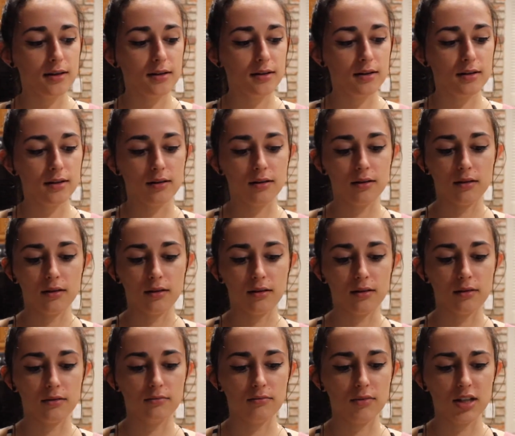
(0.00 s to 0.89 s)

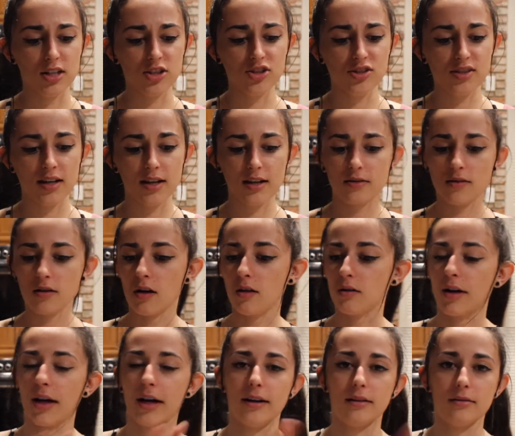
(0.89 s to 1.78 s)
It just says,
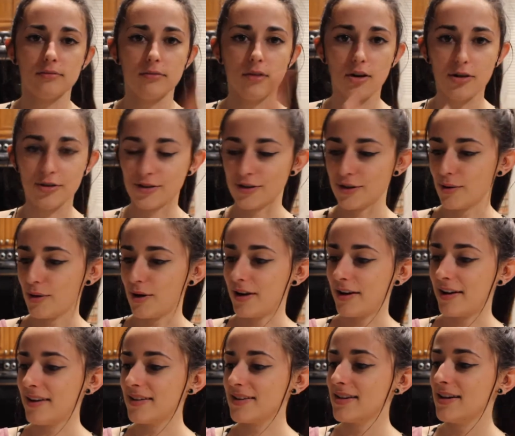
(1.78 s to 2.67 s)
okay, also
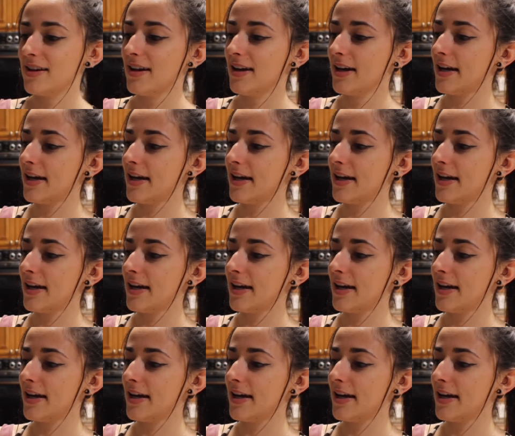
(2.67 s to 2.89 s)
on it,